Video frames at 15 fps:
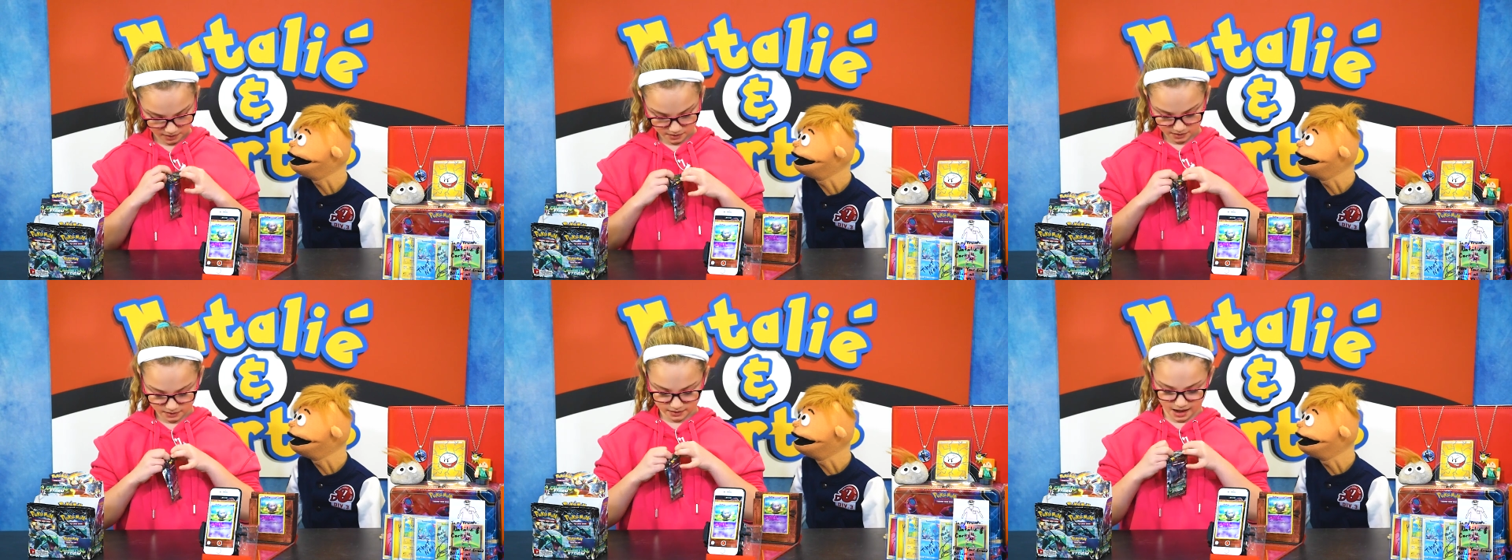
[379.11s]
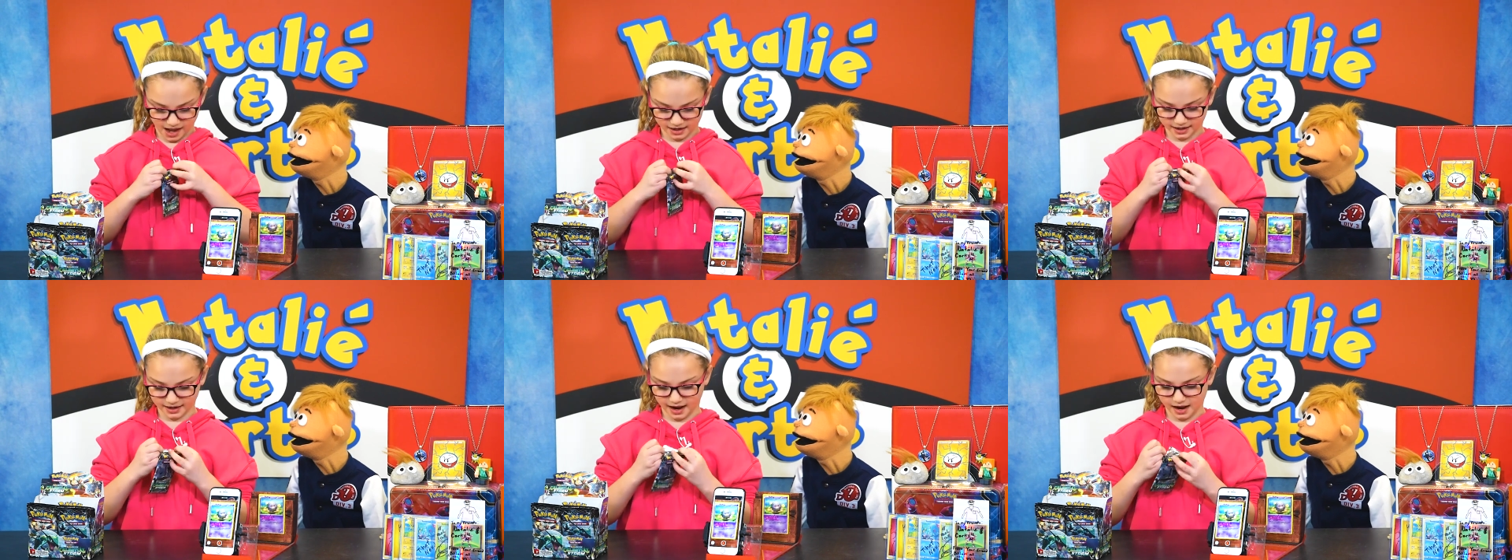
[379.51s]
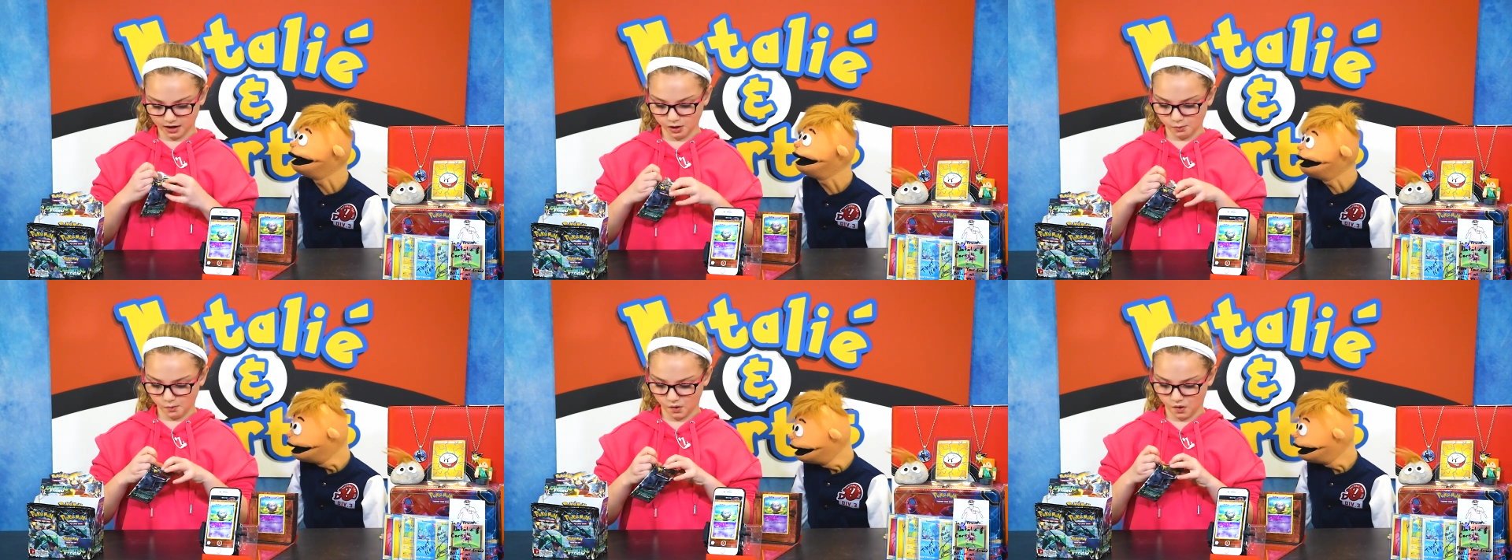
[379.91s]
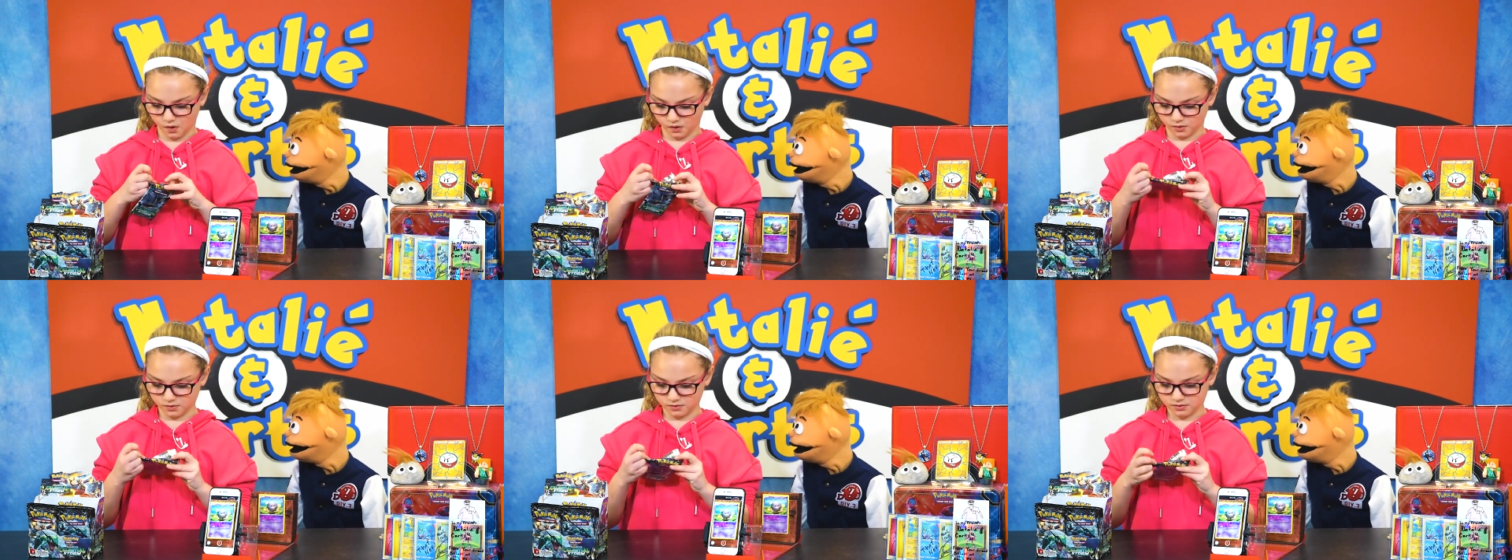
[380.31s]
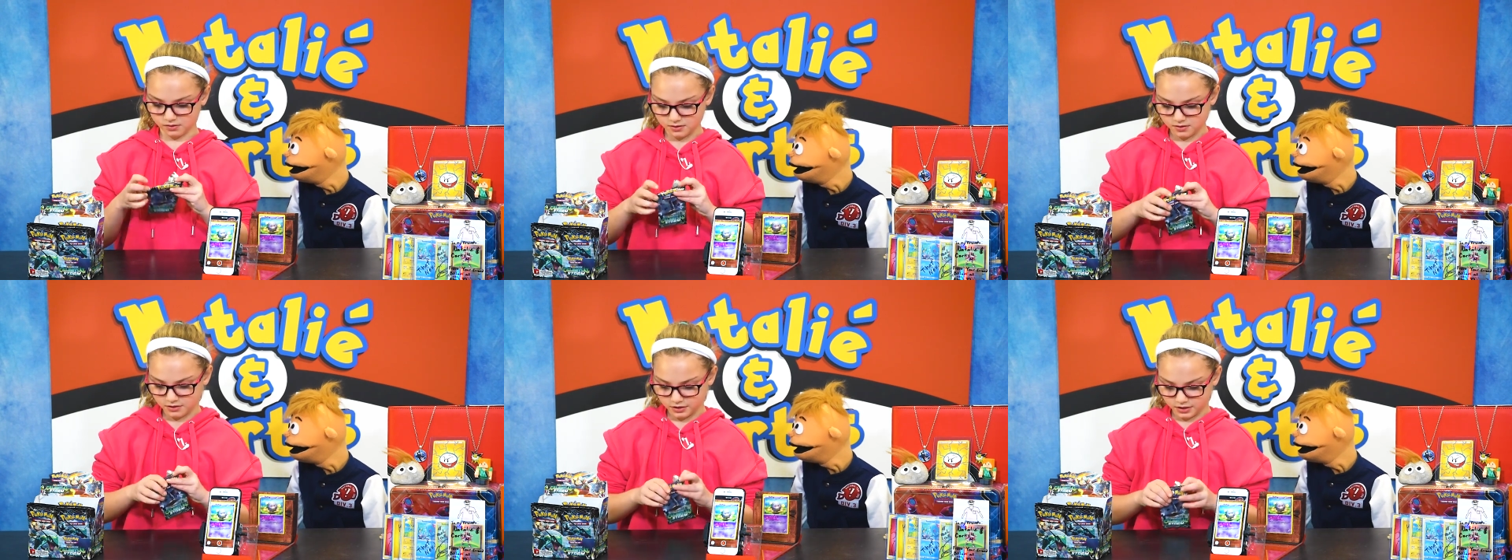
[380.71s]
Stack attacker wall.
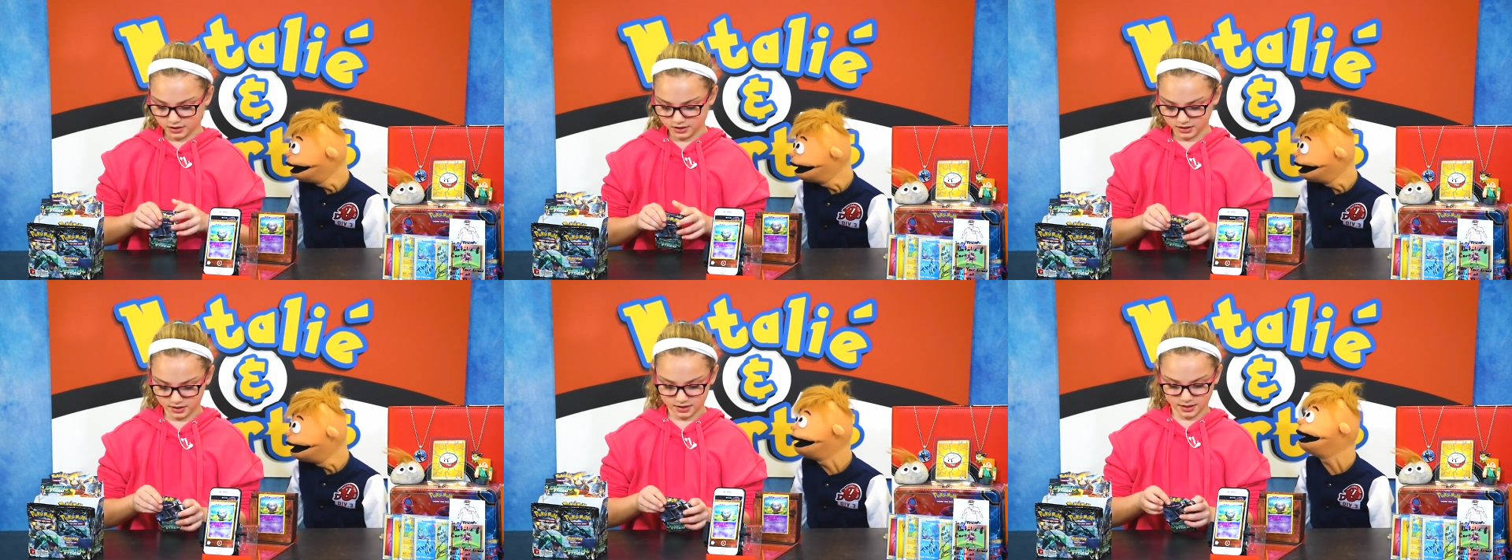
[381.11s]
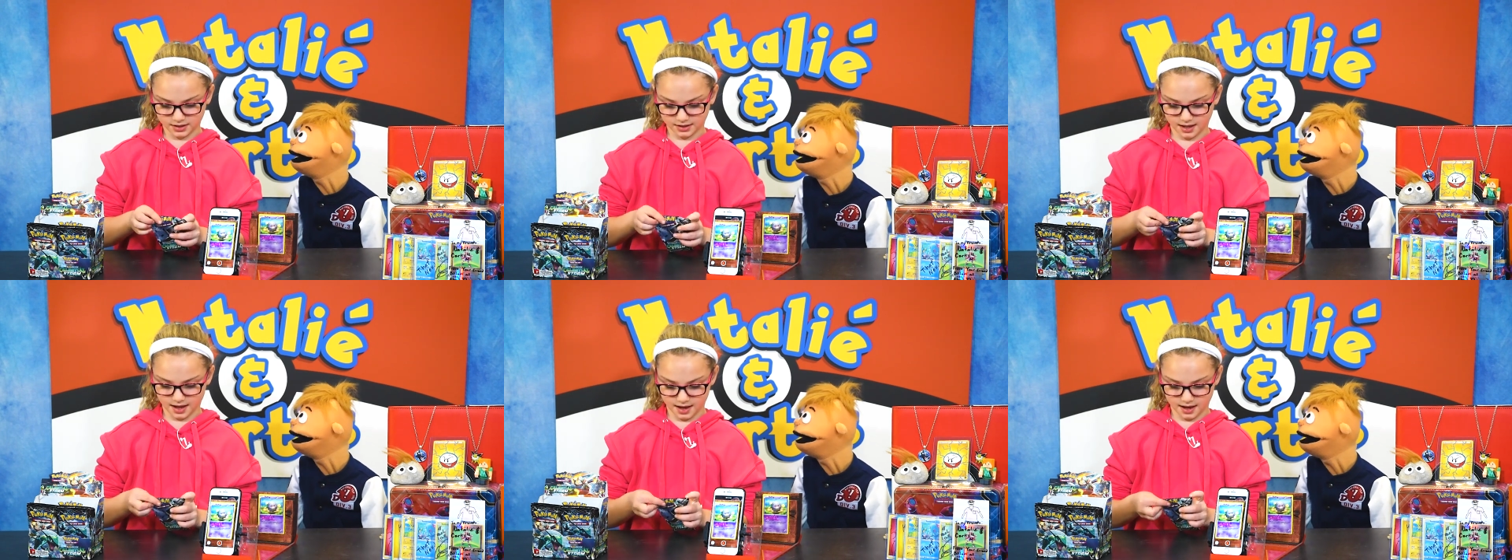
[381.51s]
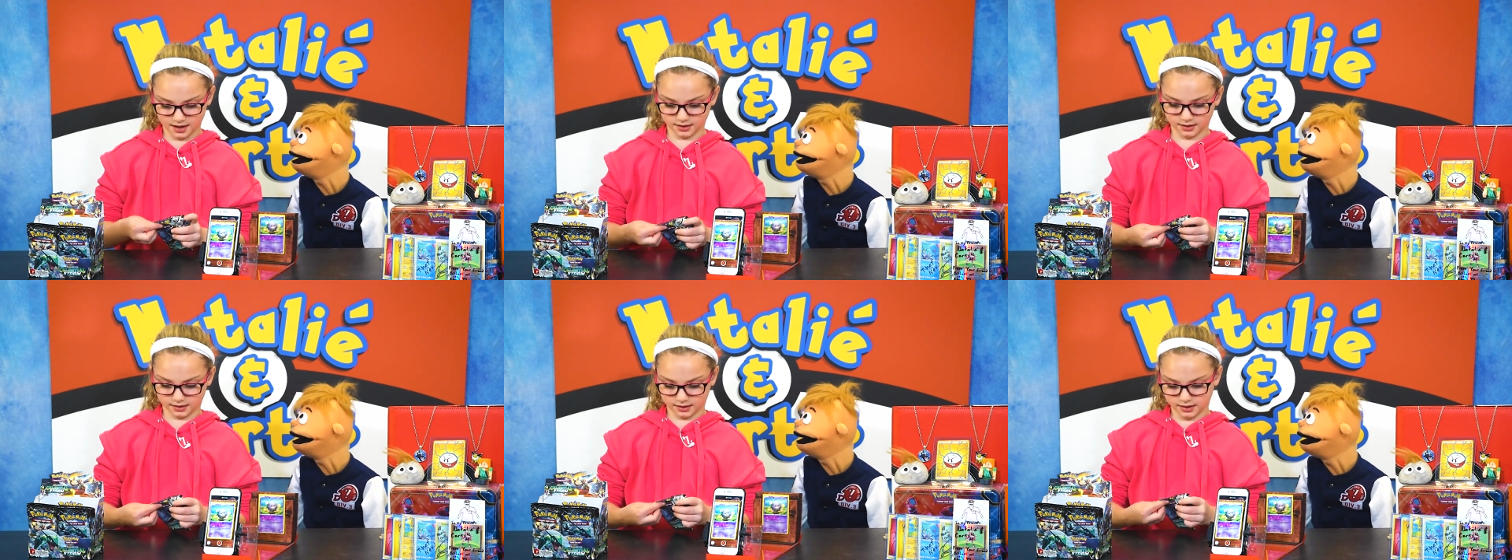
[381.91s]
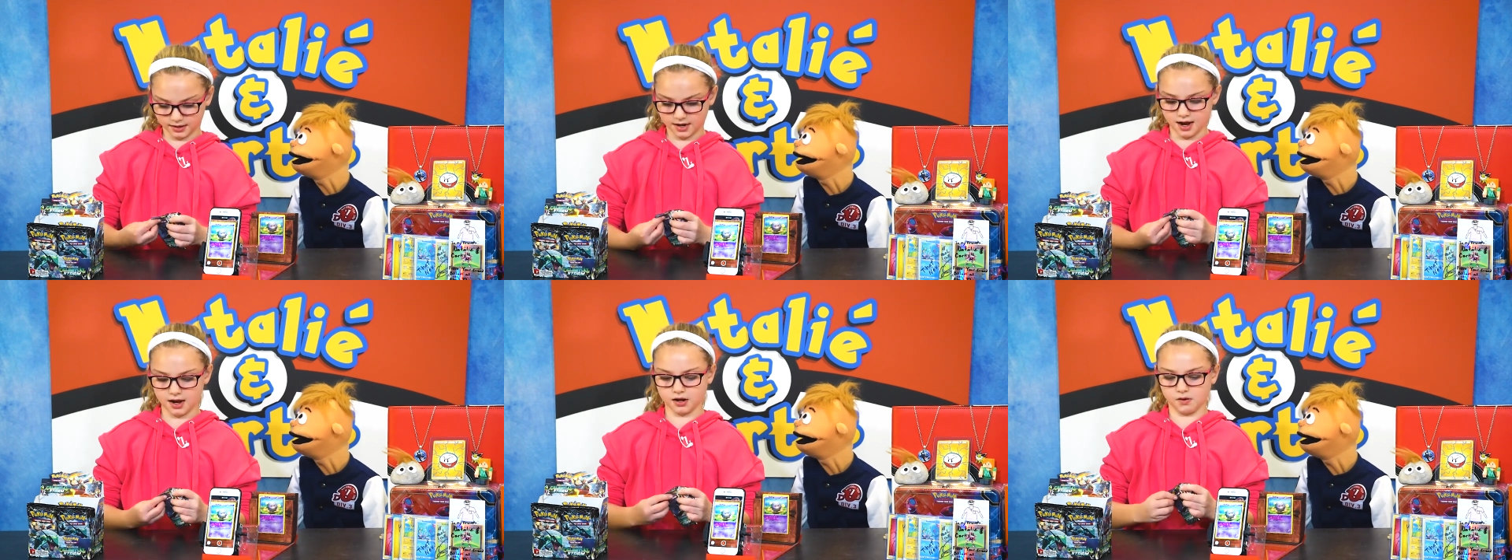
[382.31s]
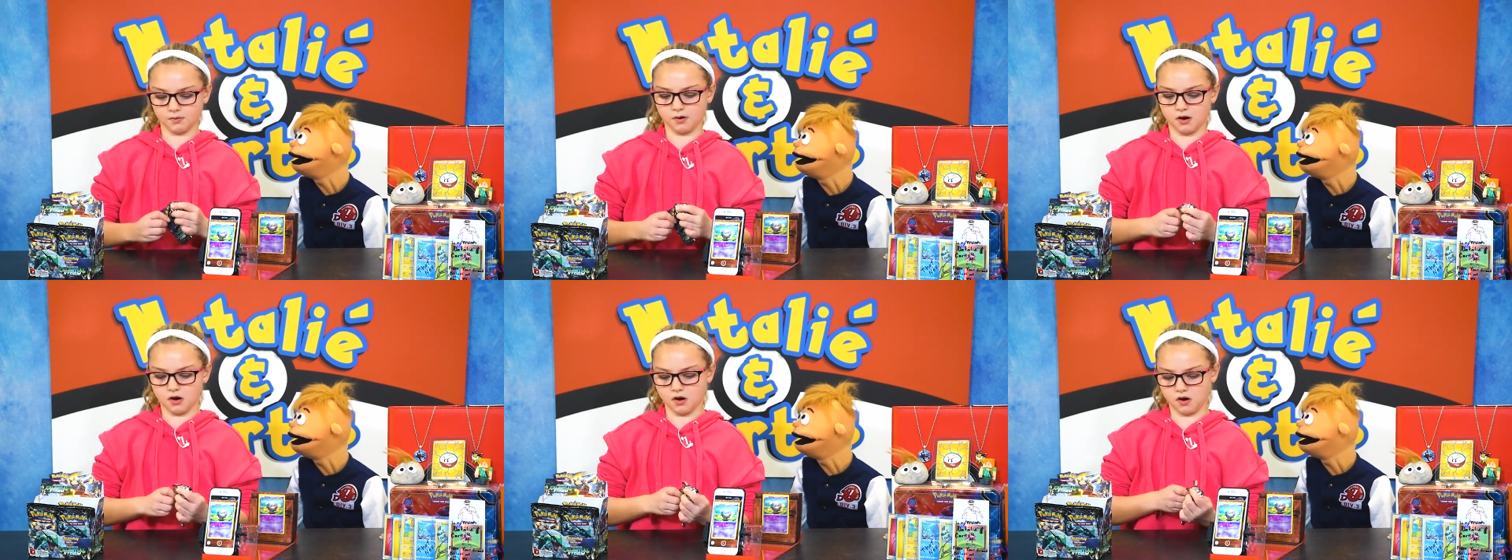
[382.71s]
You need a stack attacker
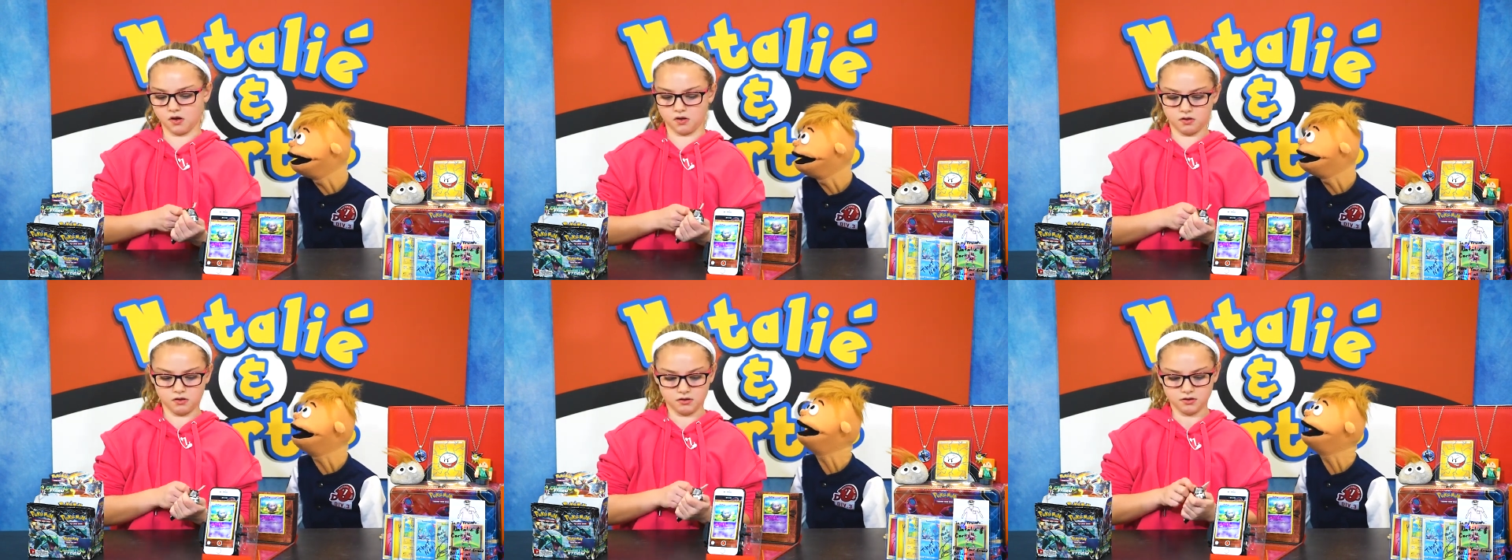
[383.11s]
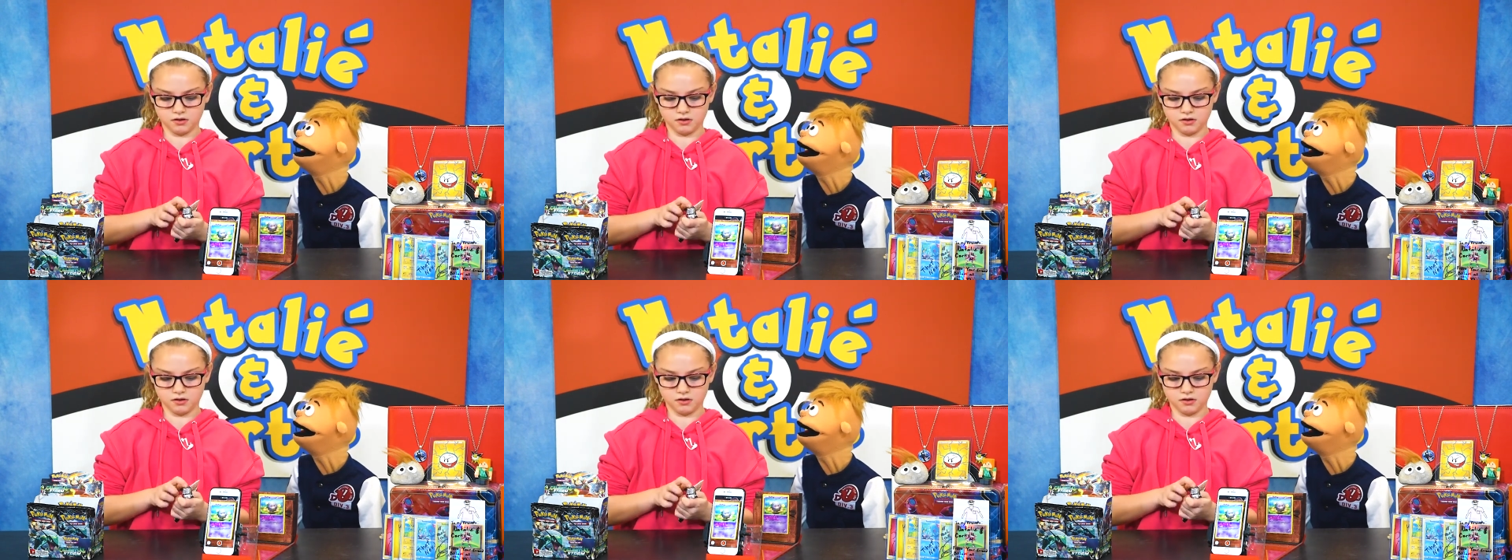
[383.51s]
wall.